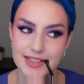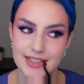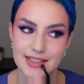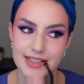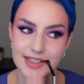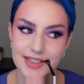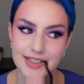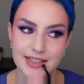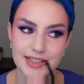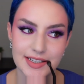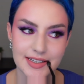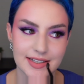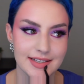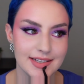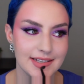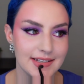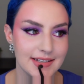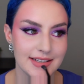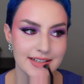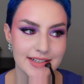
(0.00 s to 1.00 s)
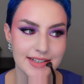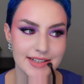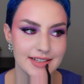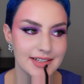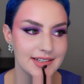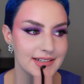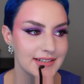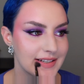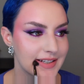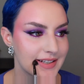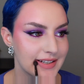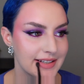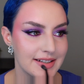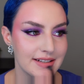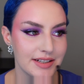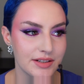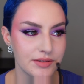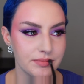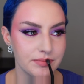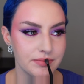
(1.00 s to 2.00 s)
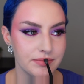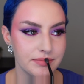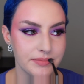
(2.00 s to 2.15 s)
And just blend out the edges.